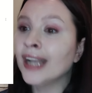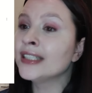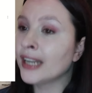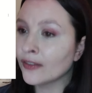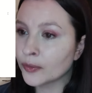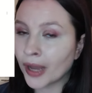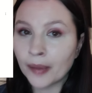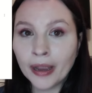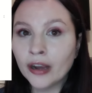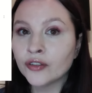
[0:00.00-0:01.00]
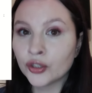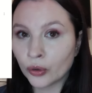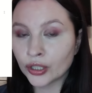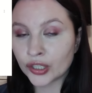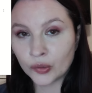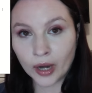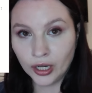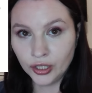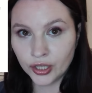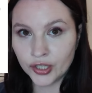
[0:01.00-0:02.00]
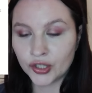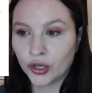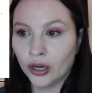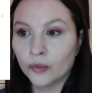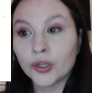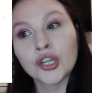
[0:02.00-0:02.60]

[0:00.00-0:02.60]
I did have to buy a pair of shorts to wear under the skirt,